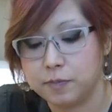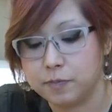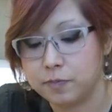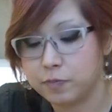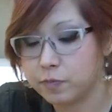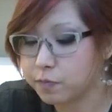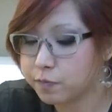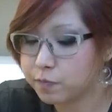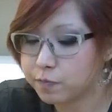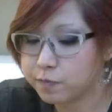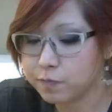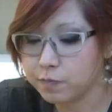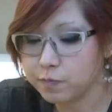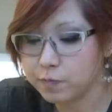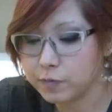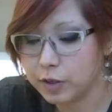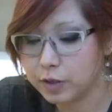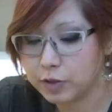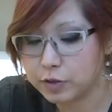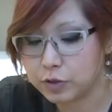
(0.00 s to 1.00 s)
You'll have
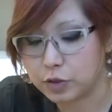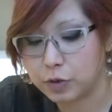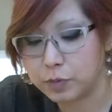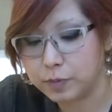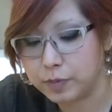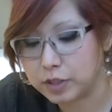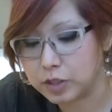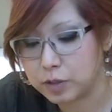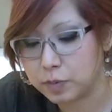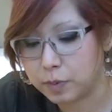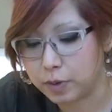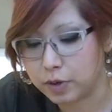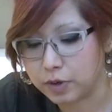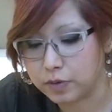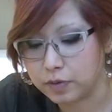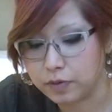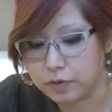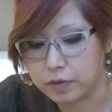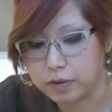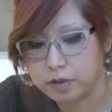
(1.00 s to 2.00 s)
minimal
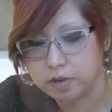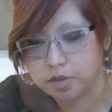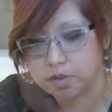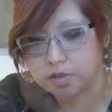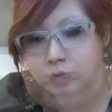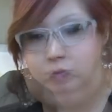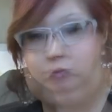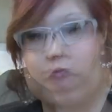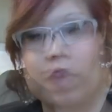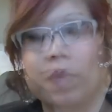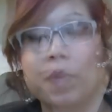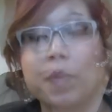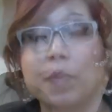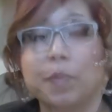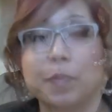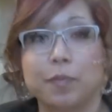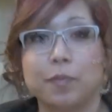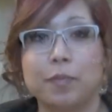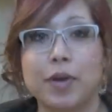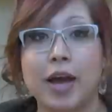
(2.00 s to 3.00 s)
peripheral blur. You
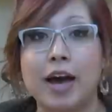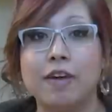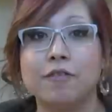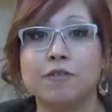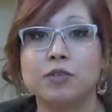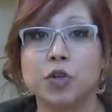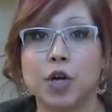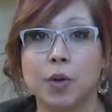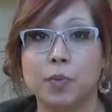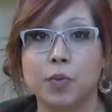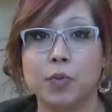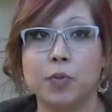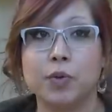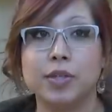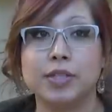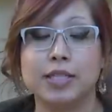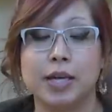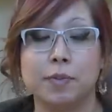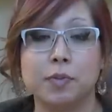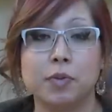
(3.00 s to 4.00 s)
won't have trouble
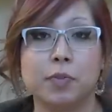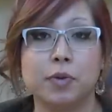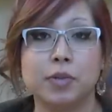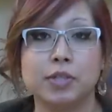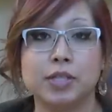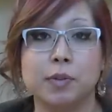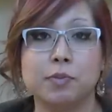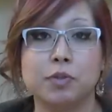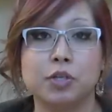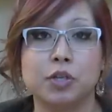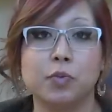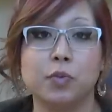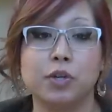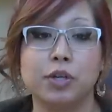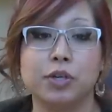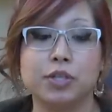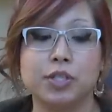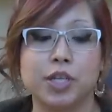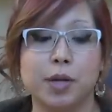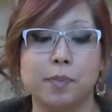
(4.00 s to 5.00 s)
with depth perception when
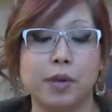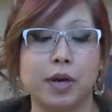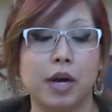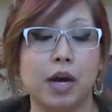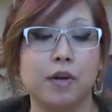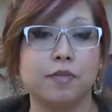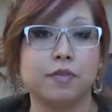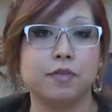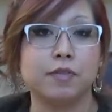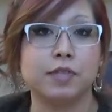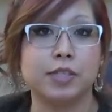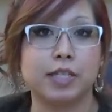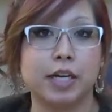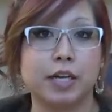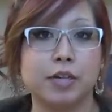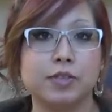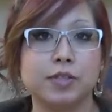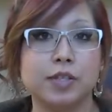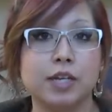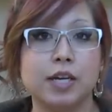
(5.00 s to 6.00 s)
you're stepping off of
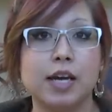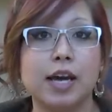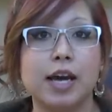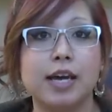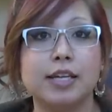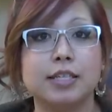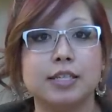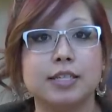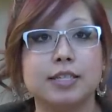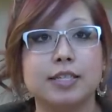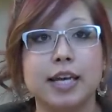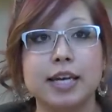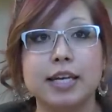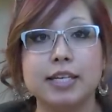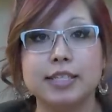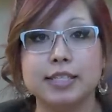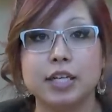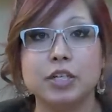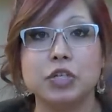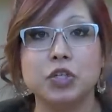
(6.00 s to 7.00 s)
stairs. It does take
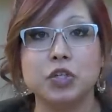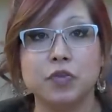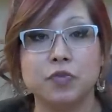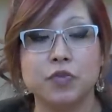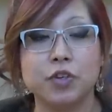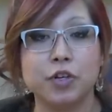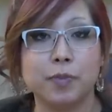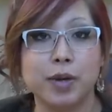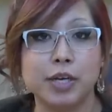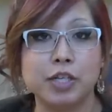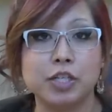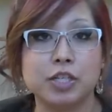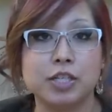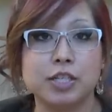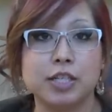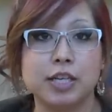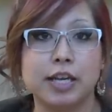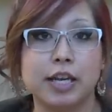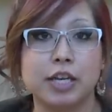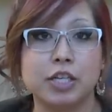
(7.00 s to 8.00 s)
a day or two for your patient
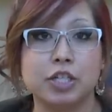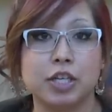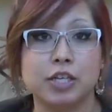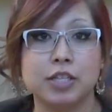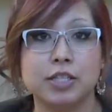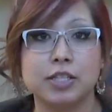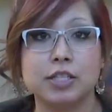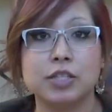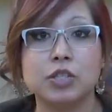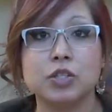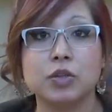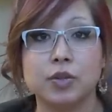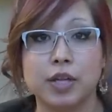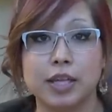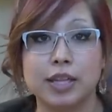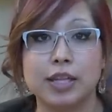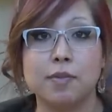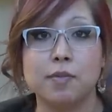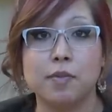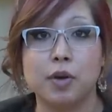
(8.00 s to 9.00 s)
to get adjusted, so
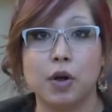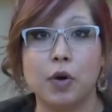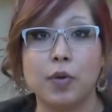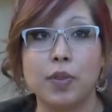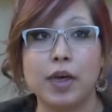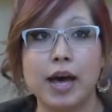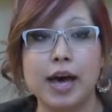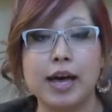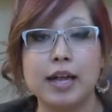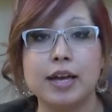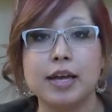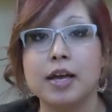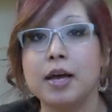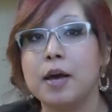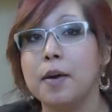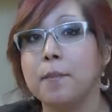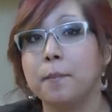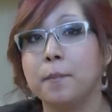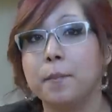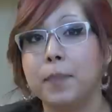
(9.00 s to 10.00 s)
let them know that,
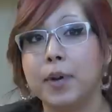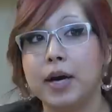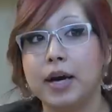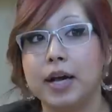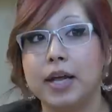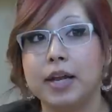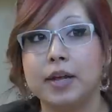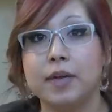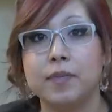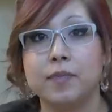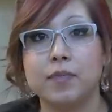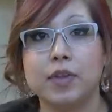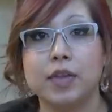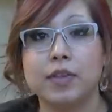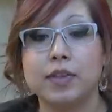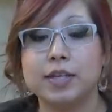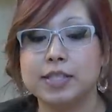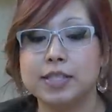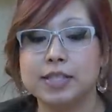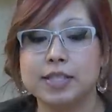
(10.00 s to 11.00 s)
but
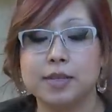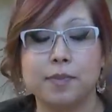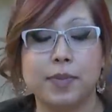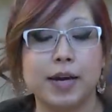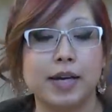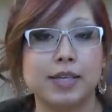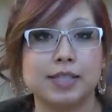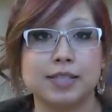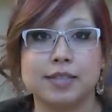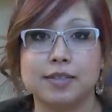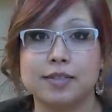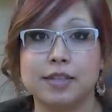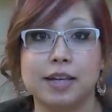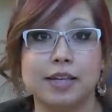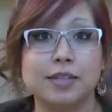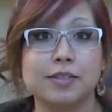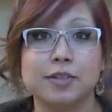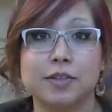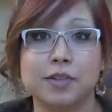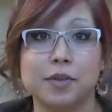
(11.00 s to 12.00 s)
this is the best
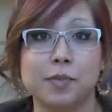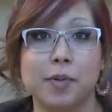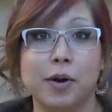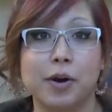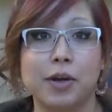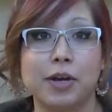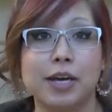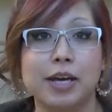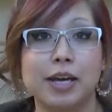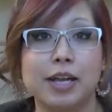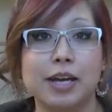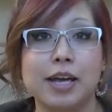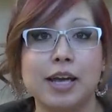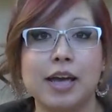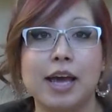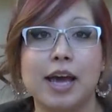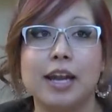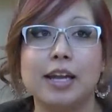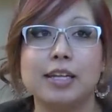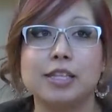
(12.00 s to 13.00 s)
lens on the market
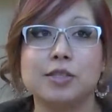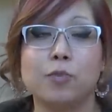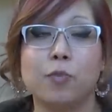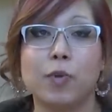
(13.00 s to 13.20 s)
and it's